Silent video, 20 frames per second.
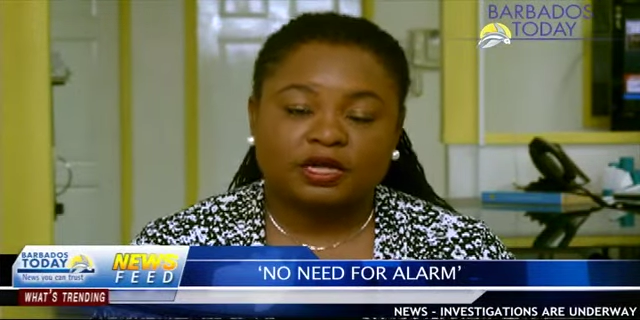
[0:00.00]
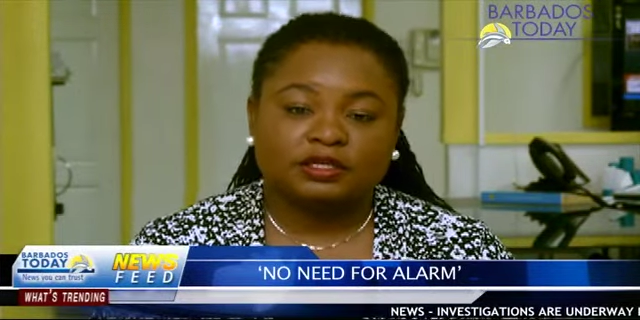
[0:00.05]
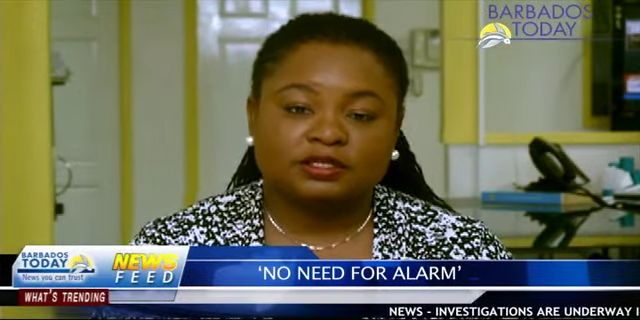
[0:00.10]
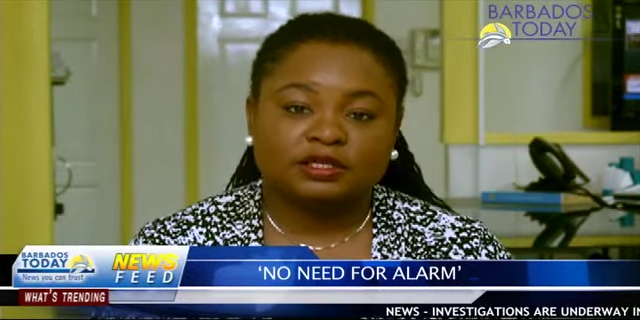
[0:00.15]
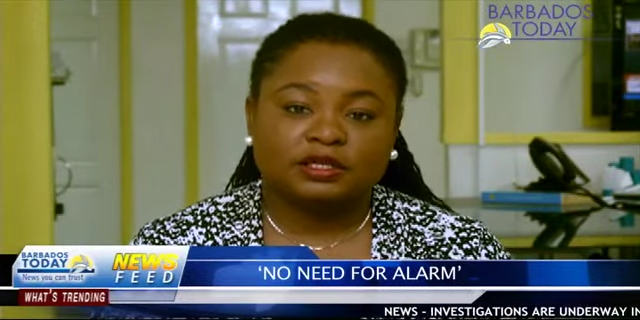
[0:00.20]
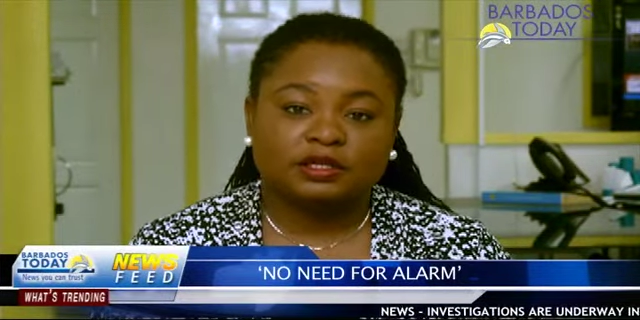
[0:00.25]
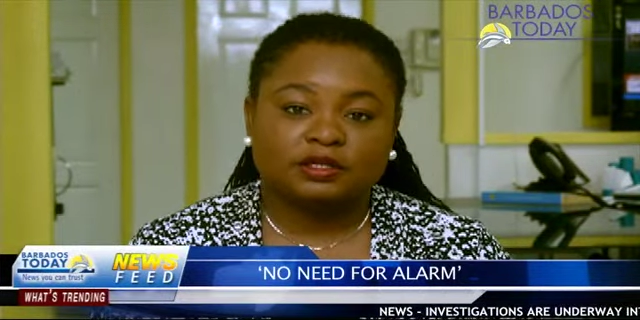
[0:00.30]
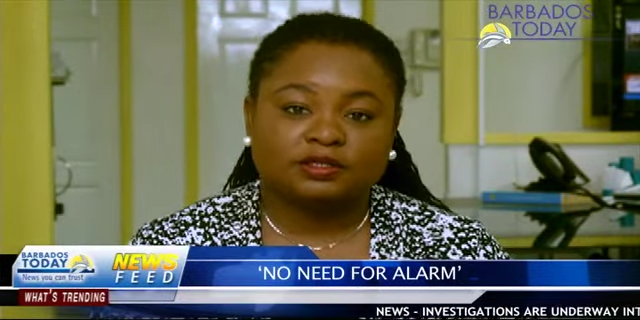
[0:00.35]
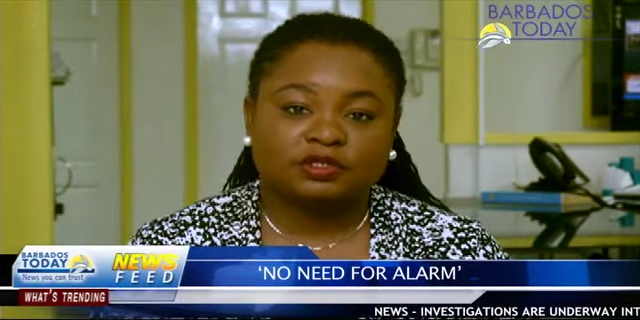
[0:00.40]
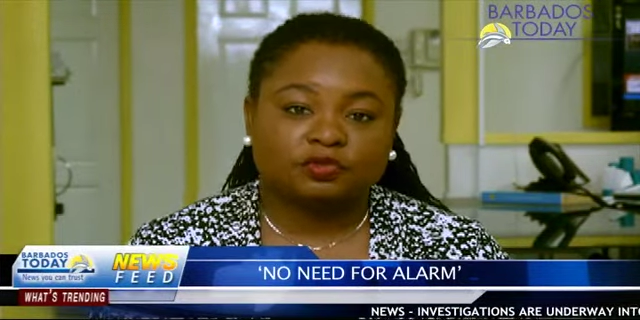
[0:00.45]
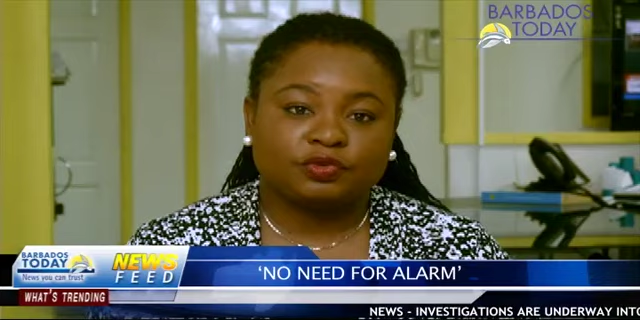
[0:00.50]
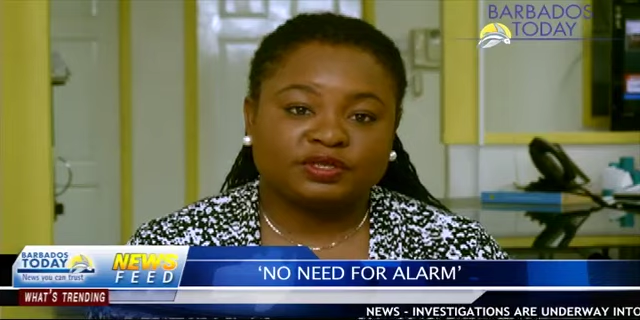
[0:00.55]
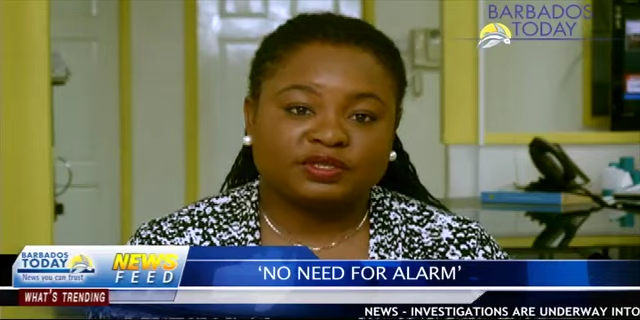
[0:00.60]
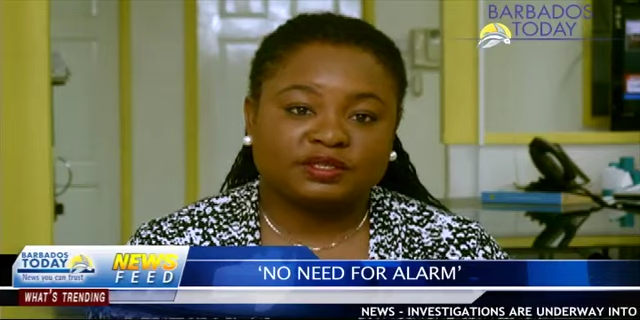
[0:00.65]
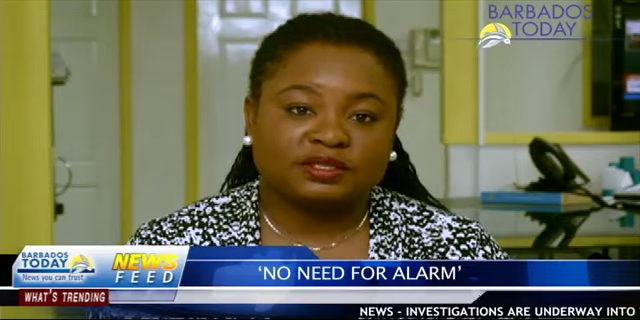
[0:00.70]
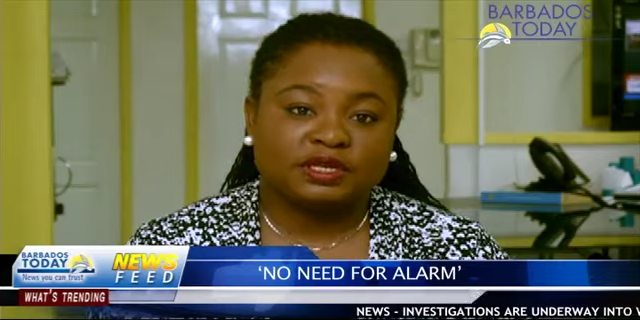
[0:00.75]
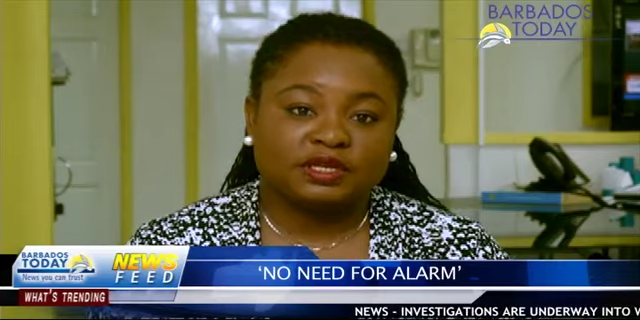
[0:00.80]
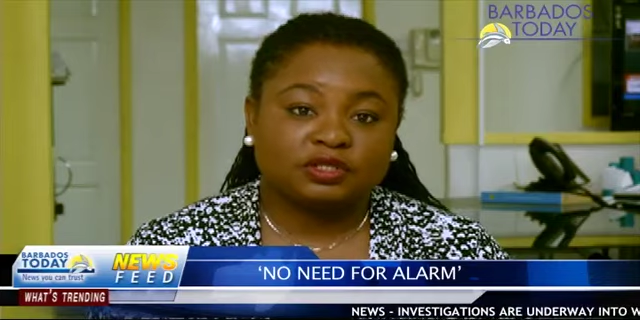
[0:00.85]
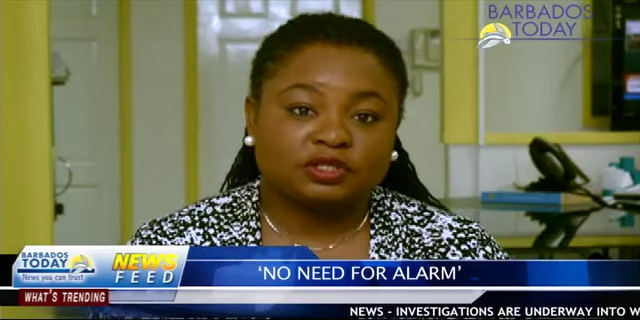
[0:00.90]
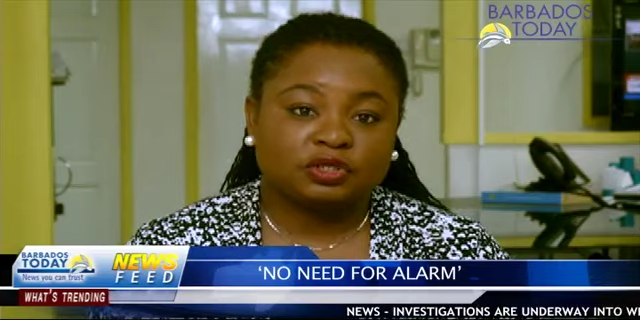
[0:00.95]
tells
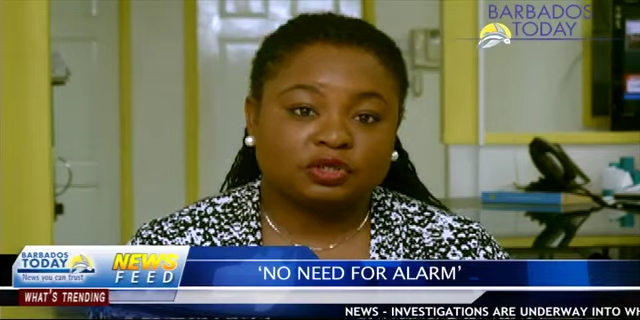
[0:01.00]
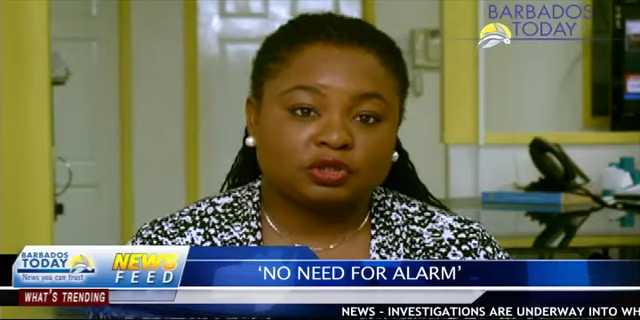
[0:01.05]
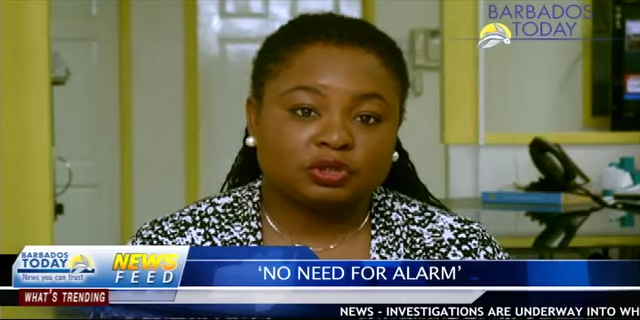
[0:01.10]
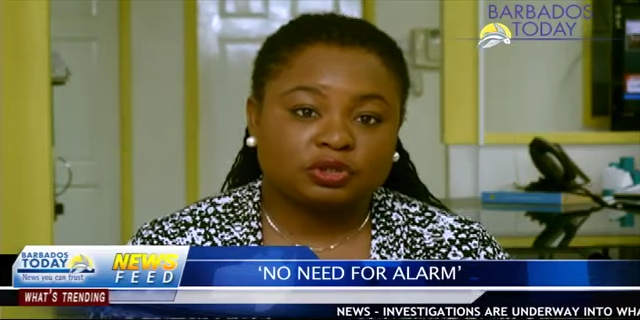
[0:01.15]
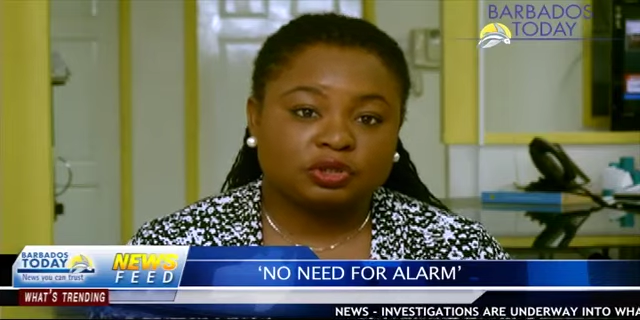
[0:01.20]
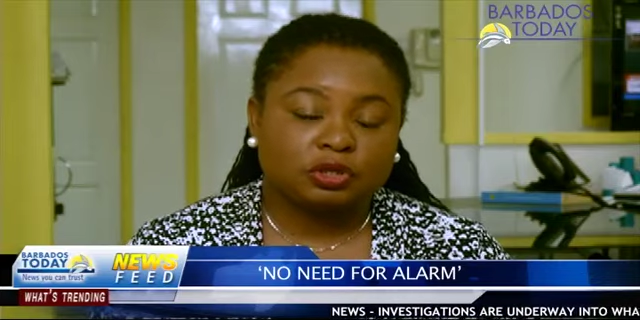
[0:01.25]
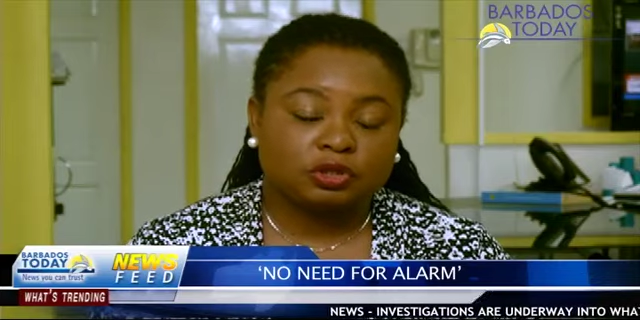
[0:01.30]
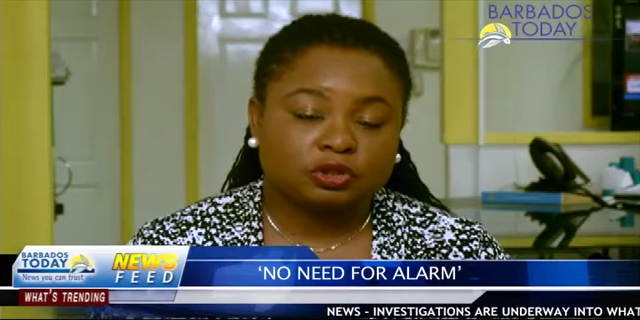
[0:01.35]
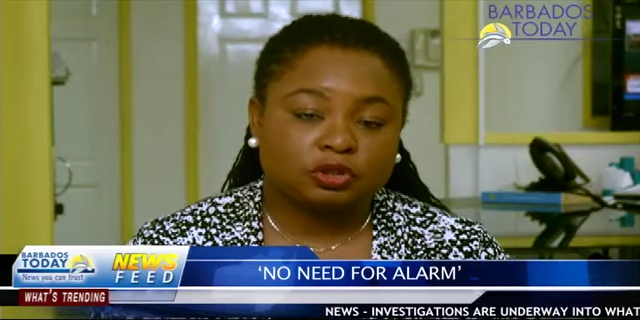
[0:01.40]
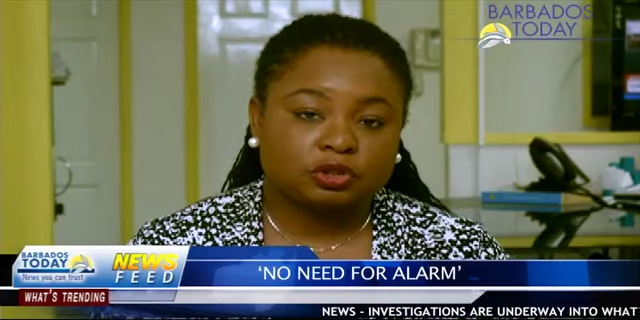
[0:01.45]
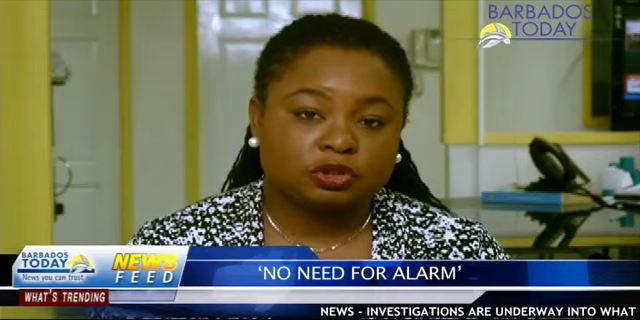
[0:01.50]
residents not